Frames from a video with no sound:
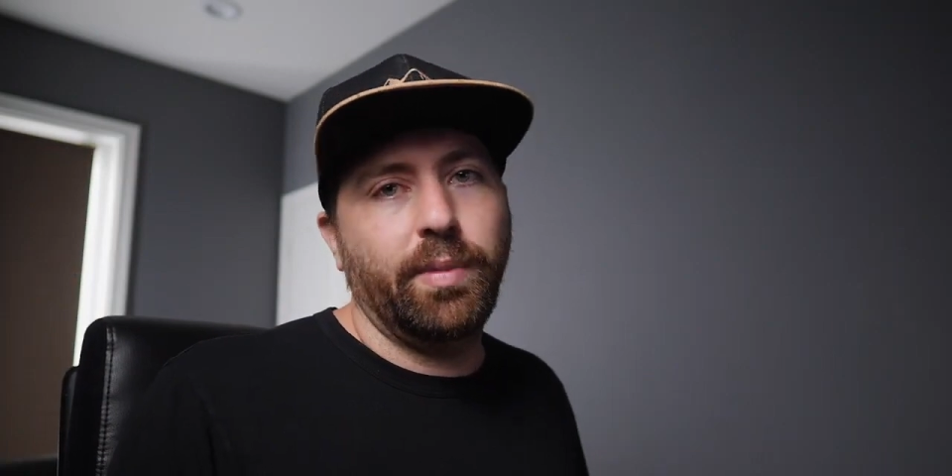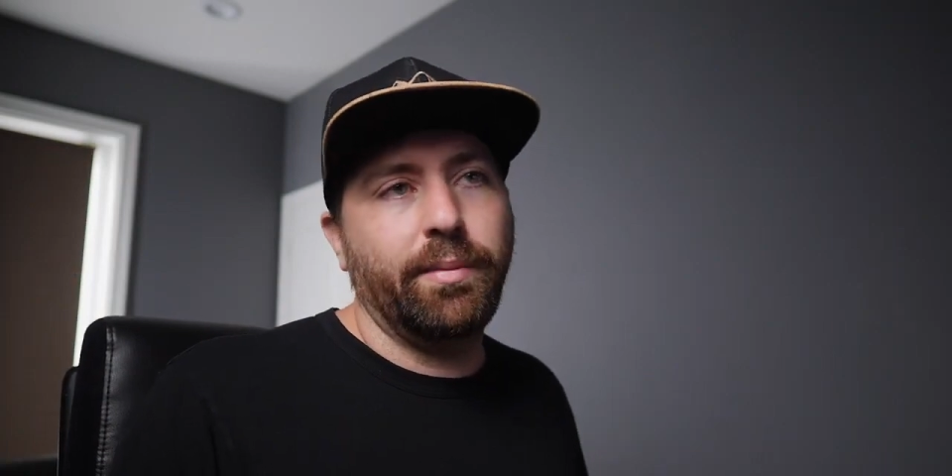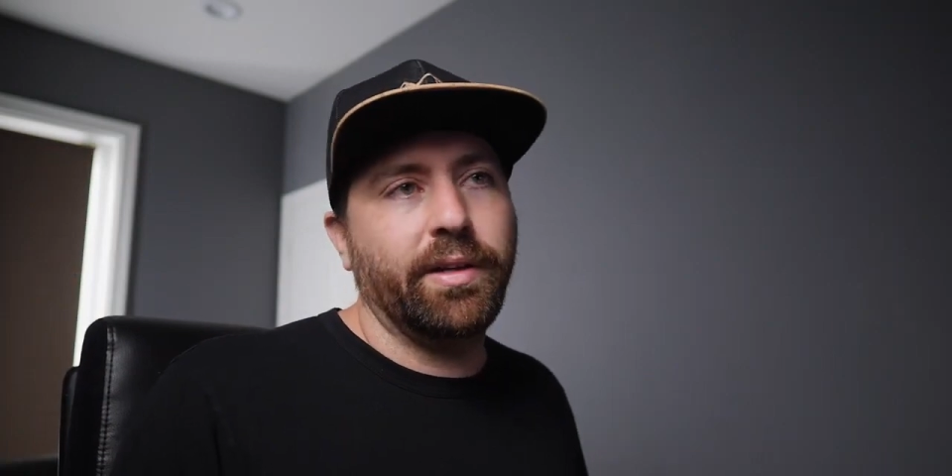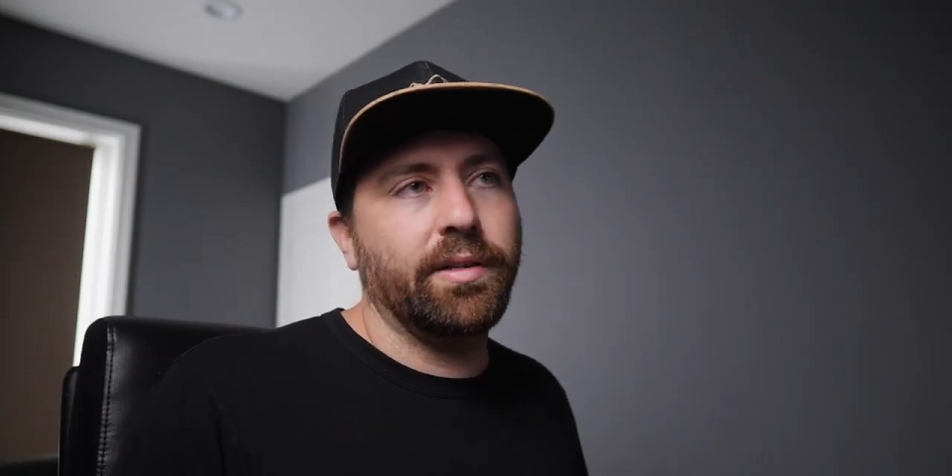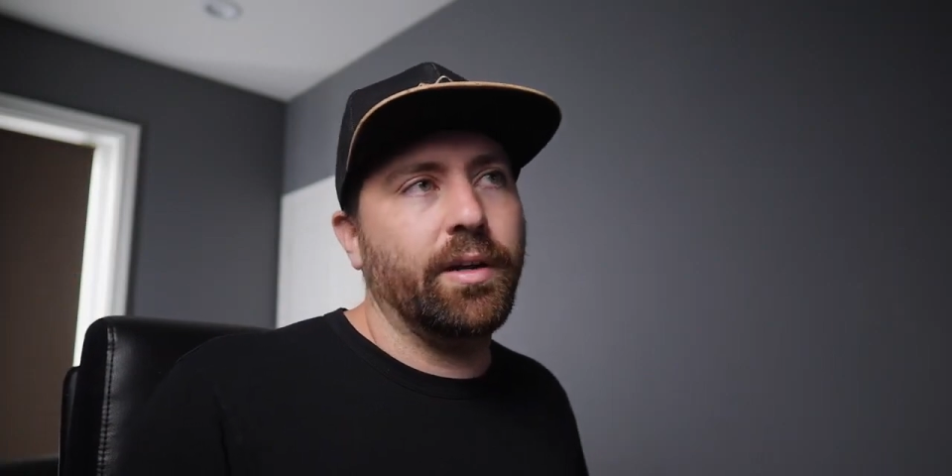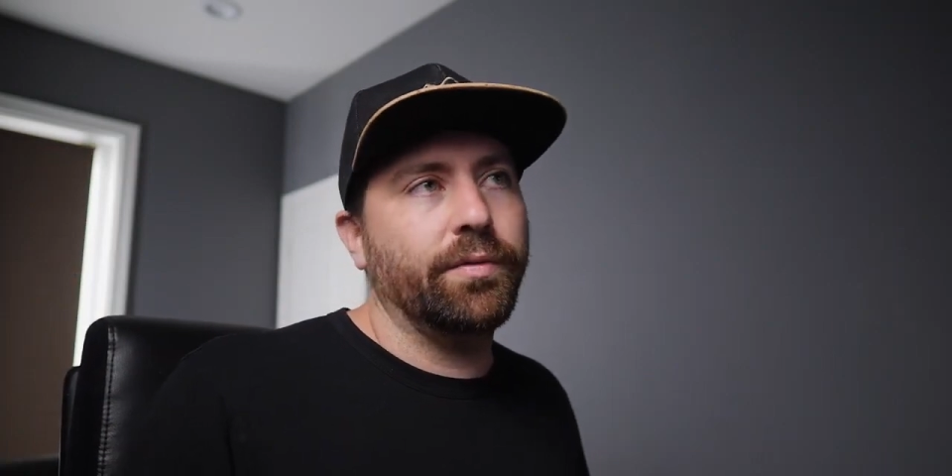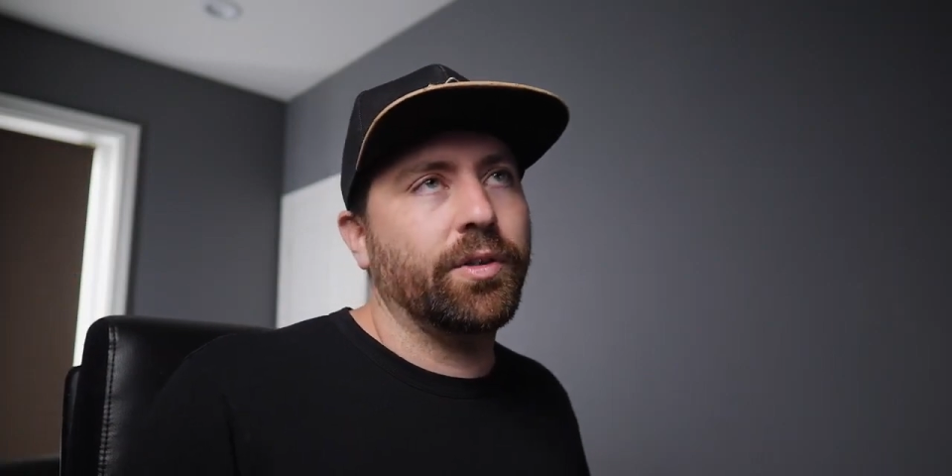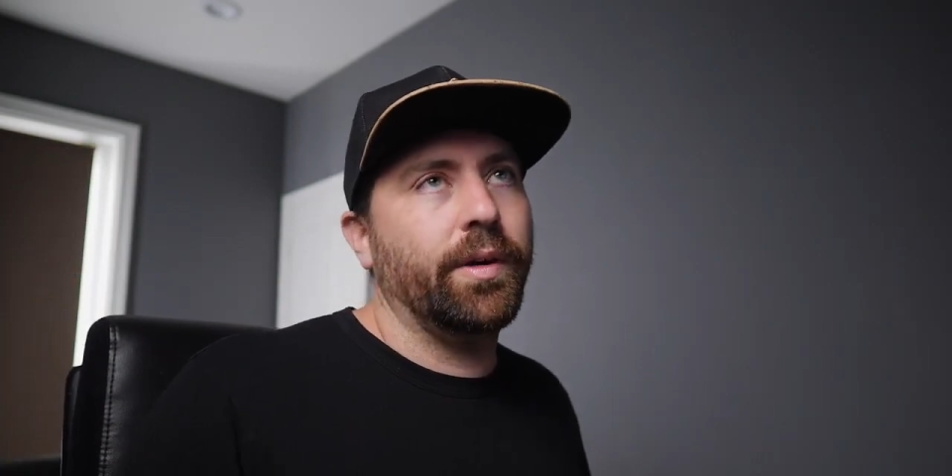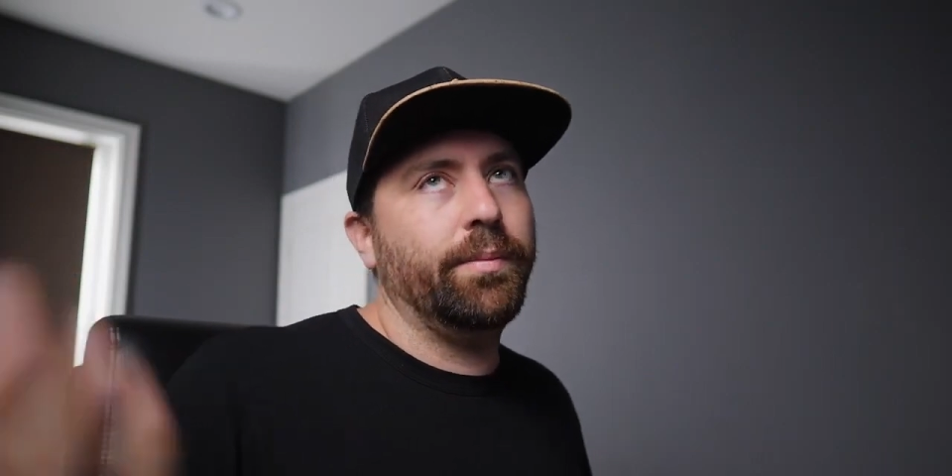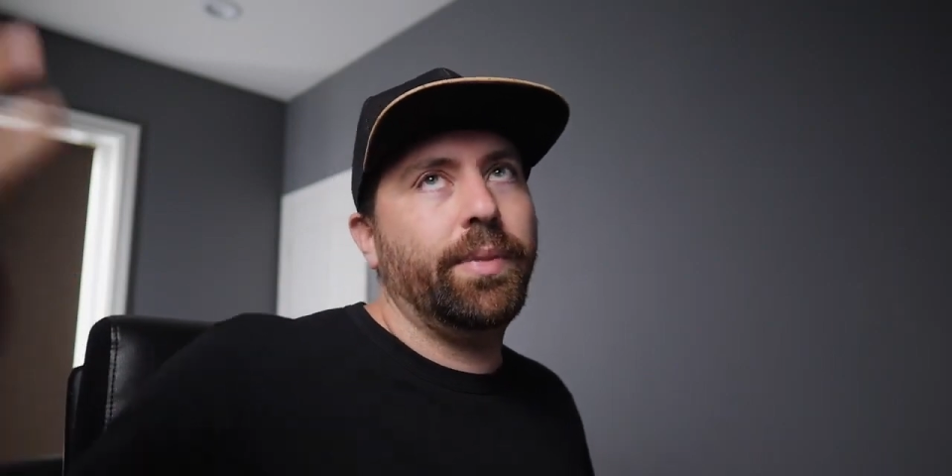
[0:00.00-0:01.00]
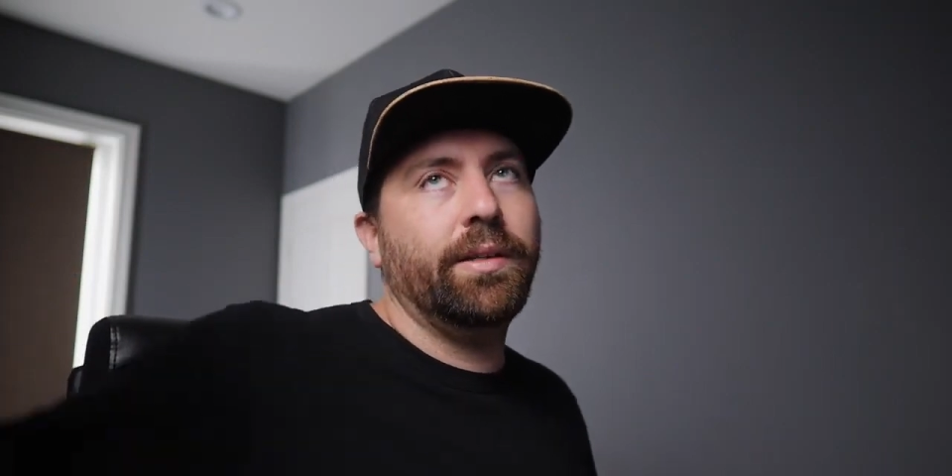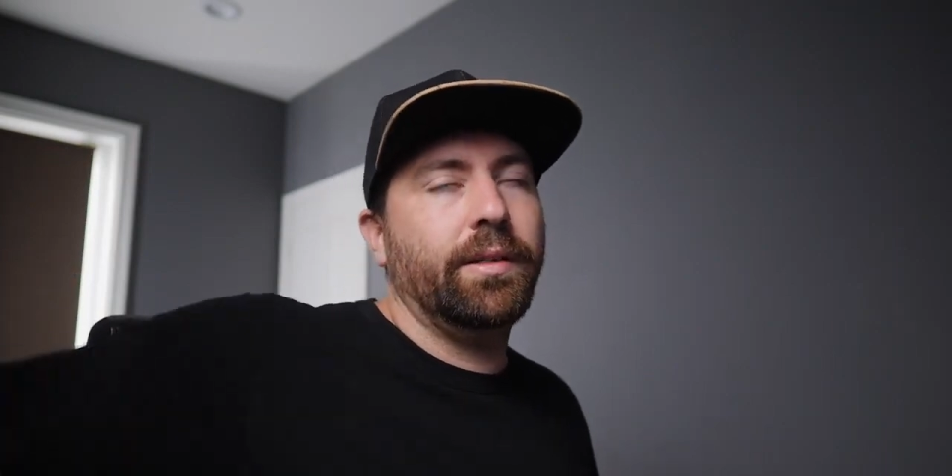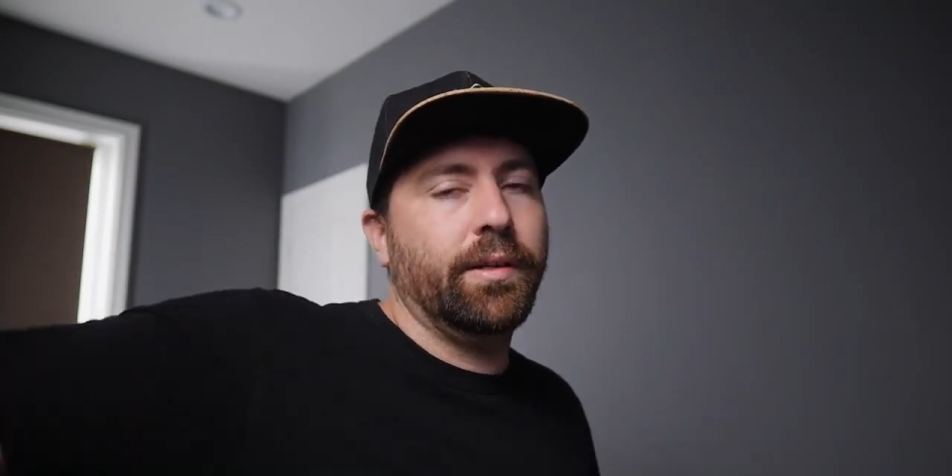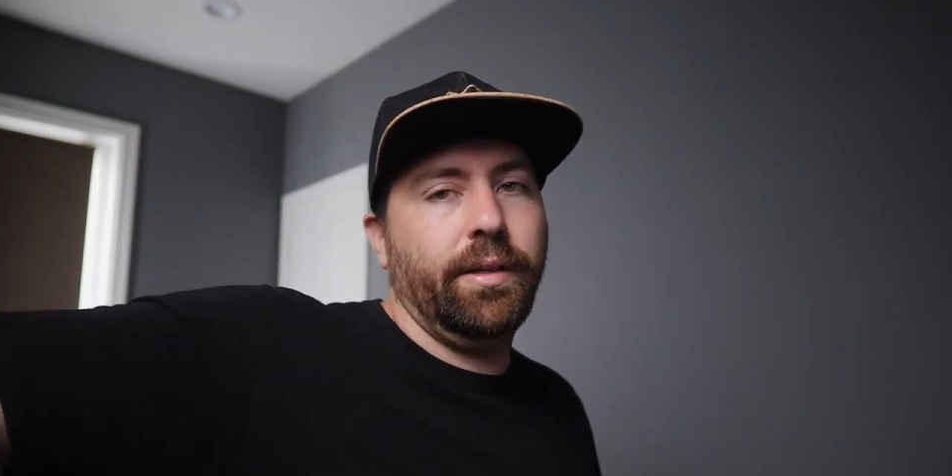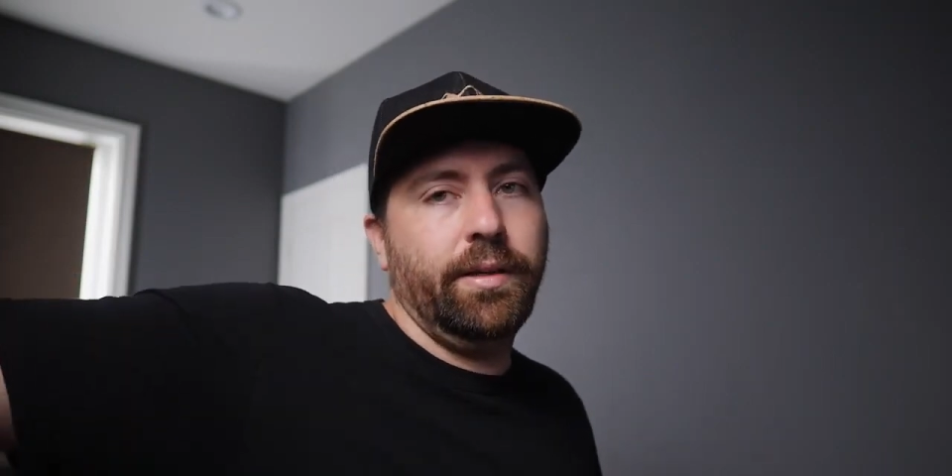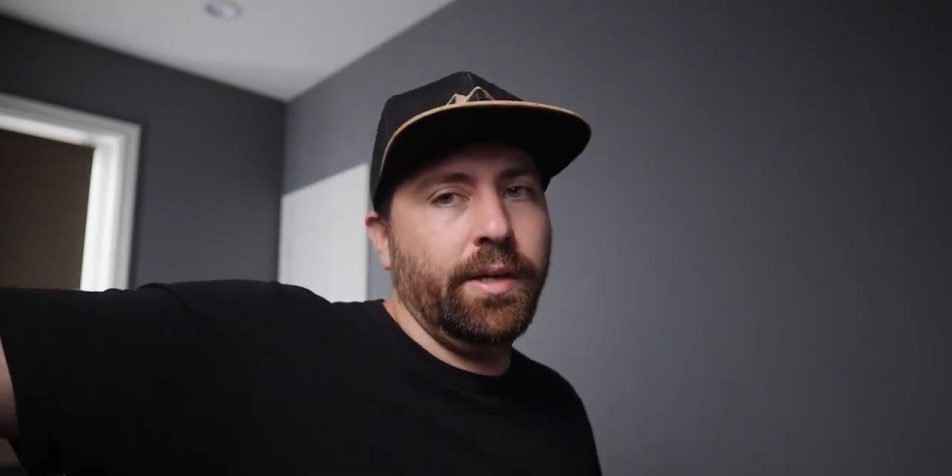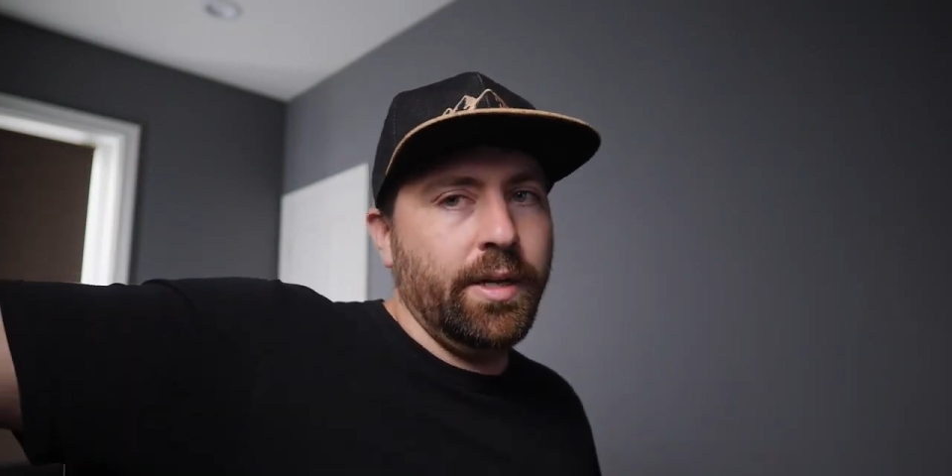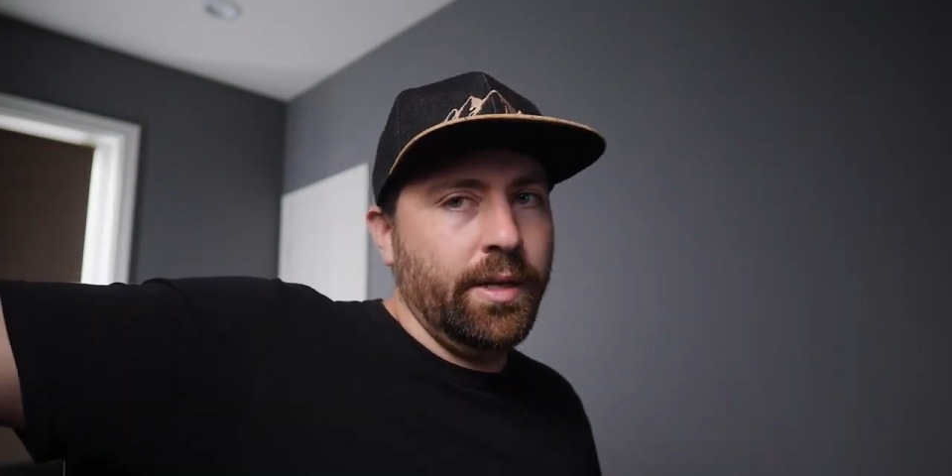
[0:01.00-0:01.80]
by myself. So I basically